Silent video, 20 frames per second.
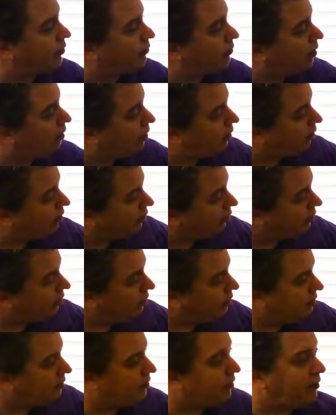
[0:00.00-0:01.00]
rock.
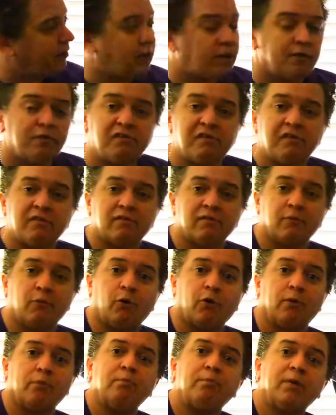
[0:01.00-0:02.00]
There you can see some
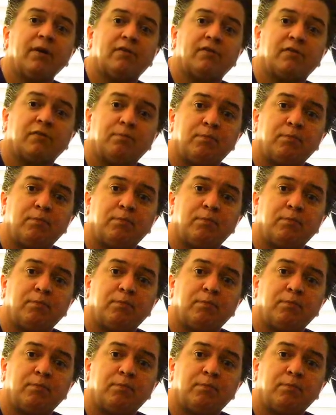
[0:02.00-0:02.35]
more bits and